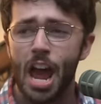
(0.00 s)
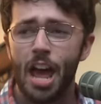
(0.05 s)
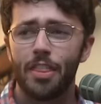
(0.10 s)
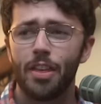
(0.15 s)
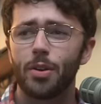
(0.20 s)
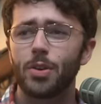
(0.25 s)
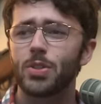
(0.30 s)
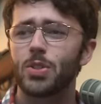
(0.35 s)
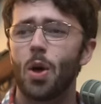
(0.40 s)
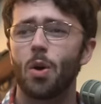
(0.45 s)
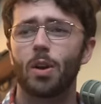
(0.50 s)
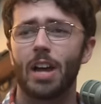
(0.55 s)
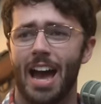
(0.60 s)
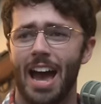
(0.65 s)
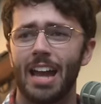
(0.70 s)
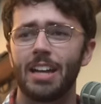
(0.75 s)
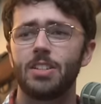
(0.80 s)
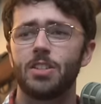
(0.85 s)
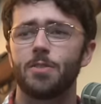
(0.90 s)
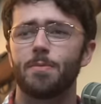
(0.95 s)
There is all
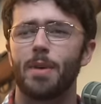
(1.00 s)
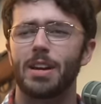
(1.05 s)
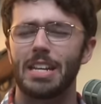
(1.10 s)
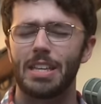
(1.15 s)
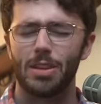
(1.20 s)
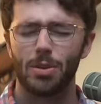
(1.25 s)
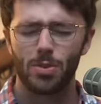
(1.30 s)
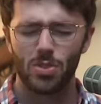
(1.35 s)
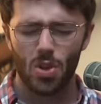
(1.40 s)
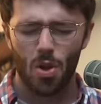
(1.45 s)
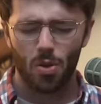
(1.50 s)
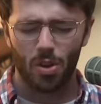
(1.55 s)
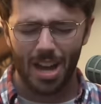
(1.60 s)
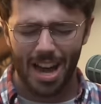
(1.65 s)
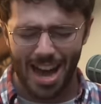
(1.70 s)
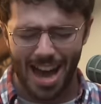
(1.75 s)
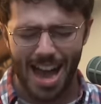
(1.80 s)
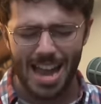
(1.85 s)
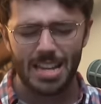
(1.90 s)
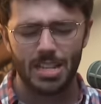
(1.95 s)
kinds of money. There is all
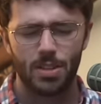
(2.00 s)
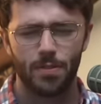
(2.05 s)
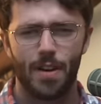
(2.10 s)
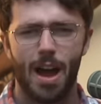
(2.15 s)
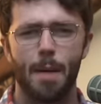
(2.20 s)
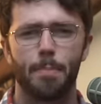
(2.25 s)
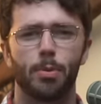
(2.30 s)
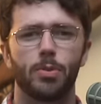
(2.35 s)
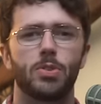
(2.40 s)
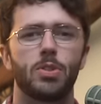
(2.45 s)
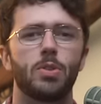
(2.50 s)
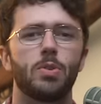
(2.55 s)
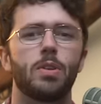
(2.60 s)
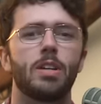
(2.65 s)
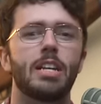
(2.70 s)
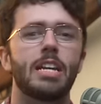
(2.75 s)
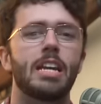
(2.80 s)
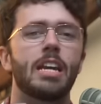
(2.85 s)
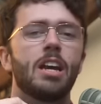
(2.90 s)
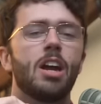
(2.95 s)
kinds of
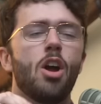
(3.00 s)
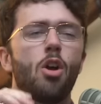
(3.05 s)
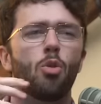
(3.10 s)
opportunity